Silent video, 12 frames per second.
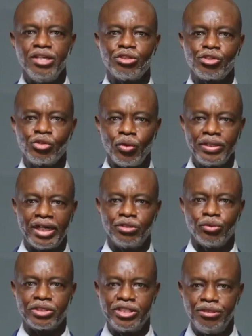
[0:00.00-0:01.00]
Ensure
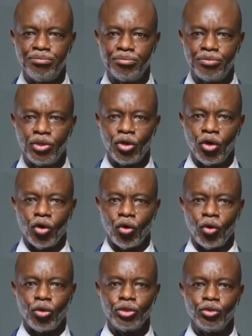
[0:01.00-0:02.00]
that your team
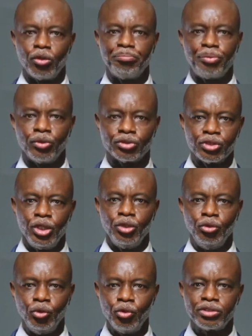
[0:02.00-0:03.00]
or your boss
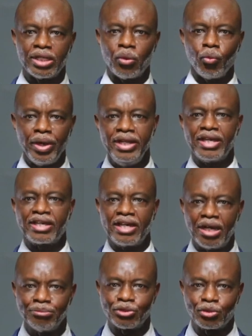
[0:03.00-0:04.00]
knows that when it
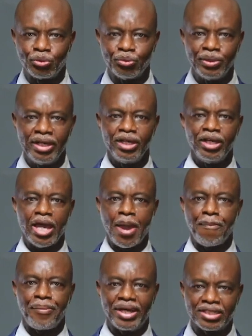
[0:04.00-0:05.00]
comes to
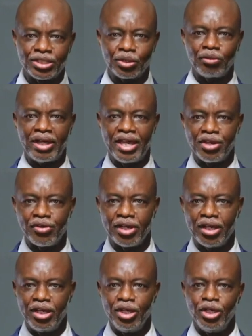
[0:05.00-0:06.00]
a particular
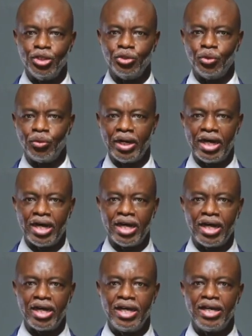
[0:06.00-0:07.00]
area, you
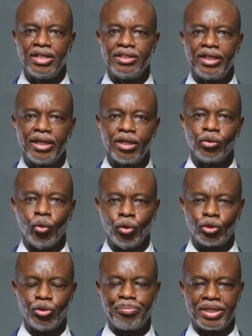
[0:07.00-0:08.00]
are the
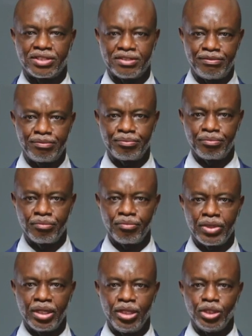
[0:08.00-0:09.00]
go-to person.
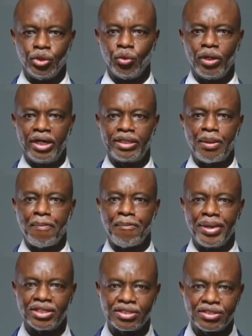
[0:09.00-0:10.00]
You are the
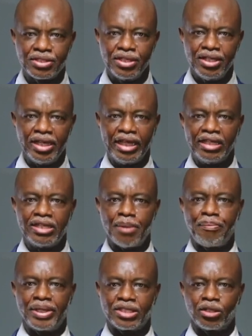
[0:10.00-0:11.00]
best in
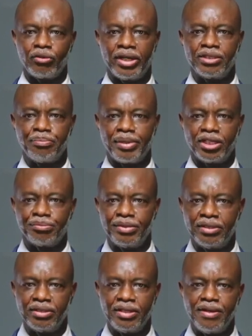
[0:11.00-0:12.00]
that particular
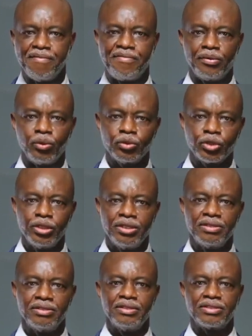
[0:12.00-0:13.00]
department, field,
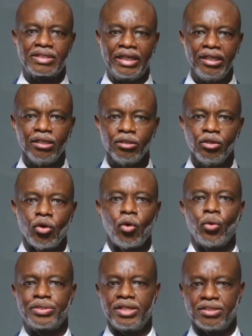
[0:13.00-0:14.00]
skill,
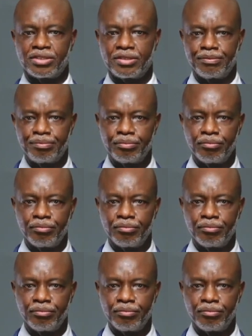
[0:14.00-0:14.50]
or task.